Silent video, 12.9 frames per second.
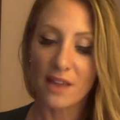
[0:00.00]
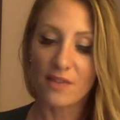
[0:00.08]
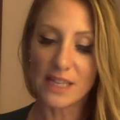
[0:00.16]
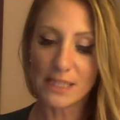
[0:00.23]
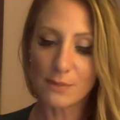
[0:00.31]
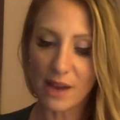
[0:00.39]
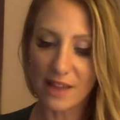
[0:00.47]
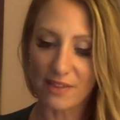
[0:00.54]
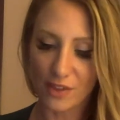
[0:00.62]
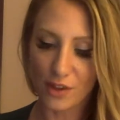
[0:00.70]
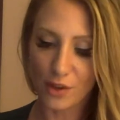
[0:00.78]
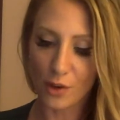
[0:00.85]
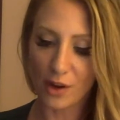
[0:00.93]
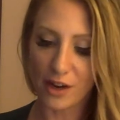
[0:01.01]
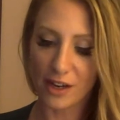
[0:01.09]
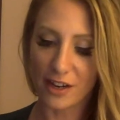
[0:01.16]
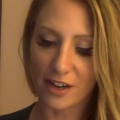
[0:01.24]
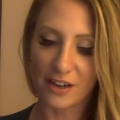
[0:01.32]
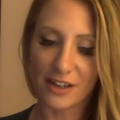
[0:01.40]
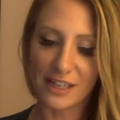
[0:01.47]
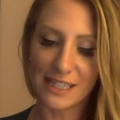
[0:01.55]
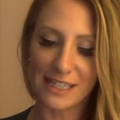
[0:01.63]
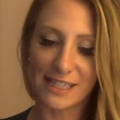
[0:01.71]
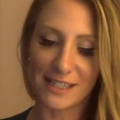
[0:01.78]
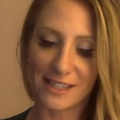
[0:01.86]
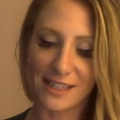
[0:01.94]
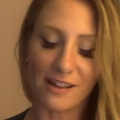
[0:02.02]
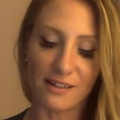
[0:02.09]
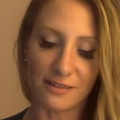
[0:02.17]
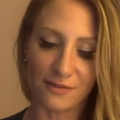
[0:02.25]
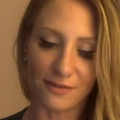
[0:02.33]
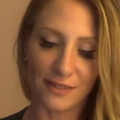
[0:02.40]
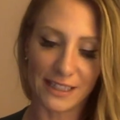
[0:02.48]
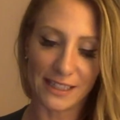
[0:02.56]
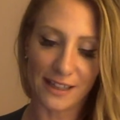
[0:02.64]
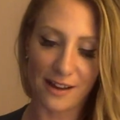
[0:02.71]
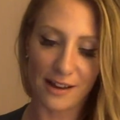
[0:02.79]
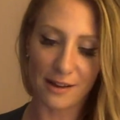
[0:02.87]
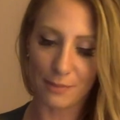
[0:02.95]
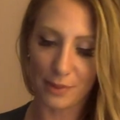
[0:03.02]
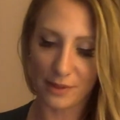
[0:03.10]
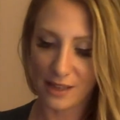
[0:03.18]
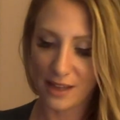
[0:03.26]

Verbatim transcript: this month, your current self, what's up?